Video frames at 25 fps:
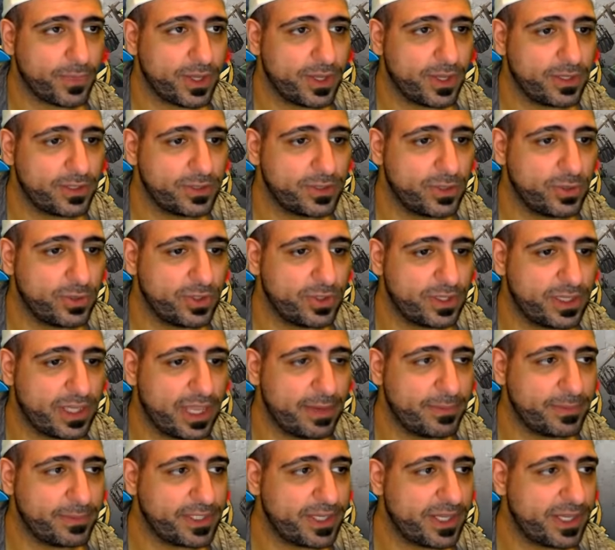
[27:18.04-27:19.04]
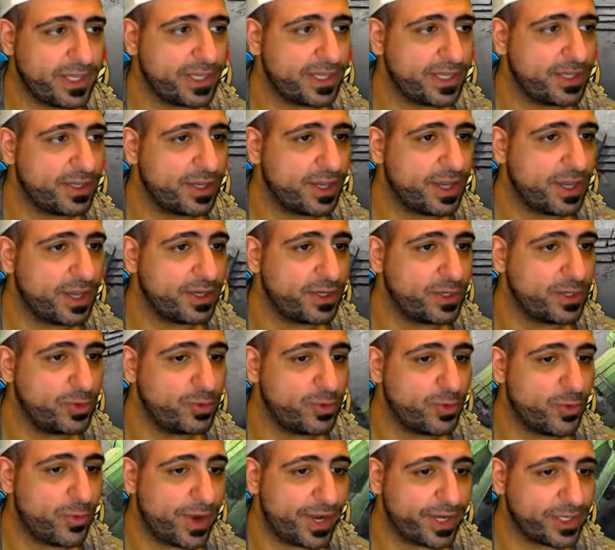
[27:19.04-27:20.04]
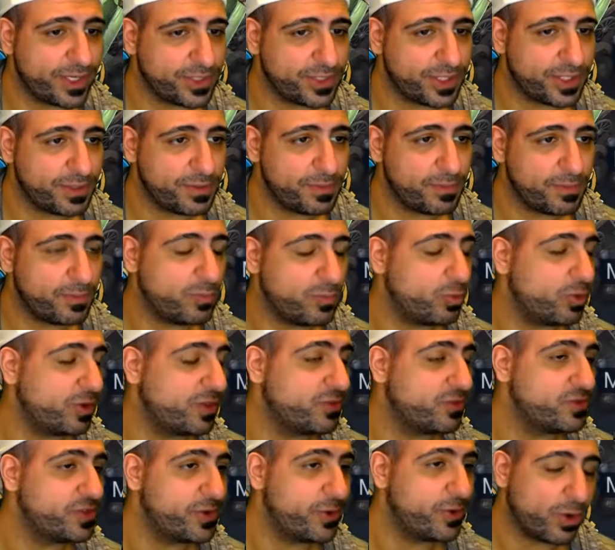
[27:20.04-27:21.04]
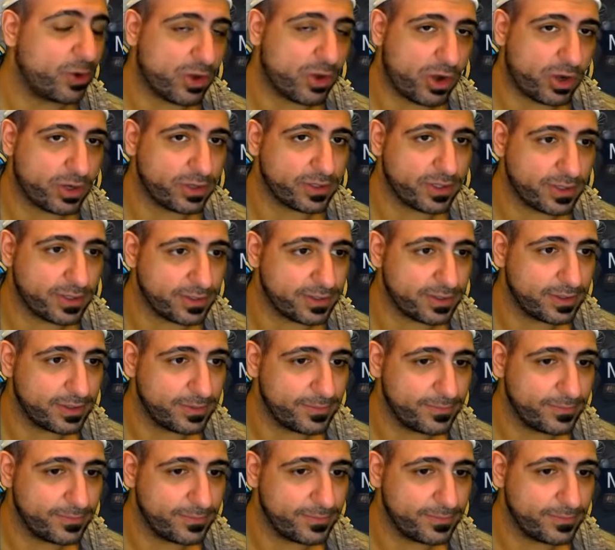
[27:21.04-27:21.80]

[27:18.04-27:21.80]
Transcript: So the game is taking a new direction with zero content.